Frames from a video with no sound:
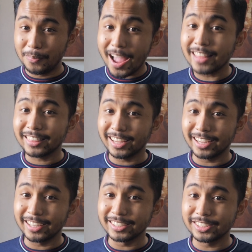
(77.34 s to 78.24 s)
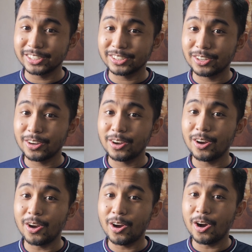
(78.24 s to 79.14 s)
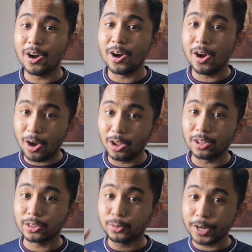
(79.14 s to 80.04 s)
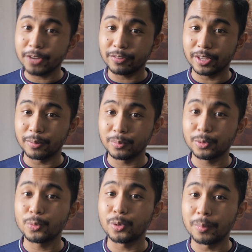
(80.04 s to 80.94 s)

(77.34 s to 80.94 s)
bad thing is all 3 of them were